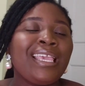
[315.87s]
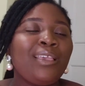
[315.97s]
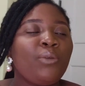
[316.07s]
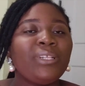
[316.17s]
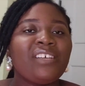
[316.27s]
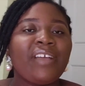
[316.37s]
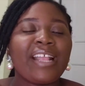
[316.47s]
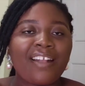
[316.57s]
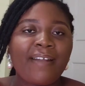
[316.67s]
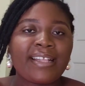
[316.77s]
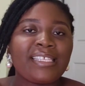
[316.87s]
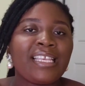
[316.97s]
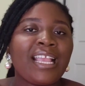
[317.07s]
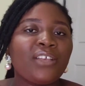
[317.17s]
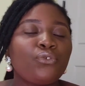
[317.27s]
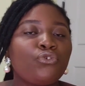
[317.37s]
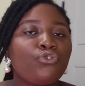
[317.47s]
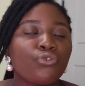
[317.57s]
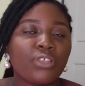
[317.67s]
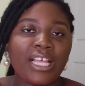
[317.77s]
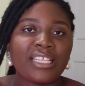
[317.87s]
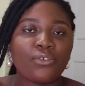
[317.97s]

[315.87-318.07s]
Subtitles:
whatever you're writing, you have to show that,